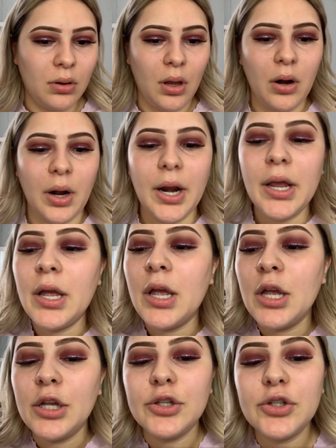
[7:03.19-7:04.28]
All right,
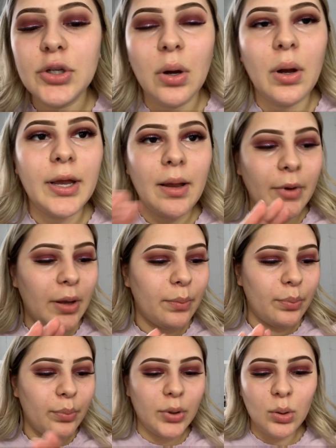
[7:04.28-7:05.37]
so I got my
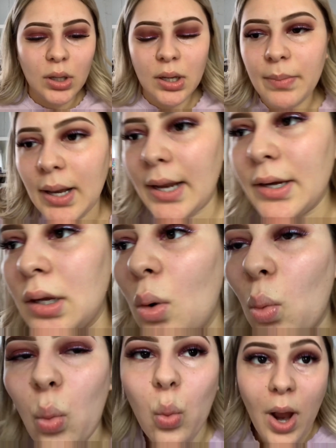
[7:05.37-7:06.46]
beauty
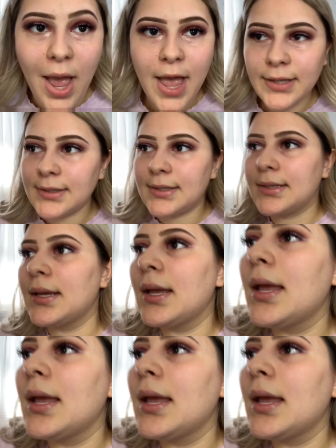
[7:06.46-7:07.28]
blender wet.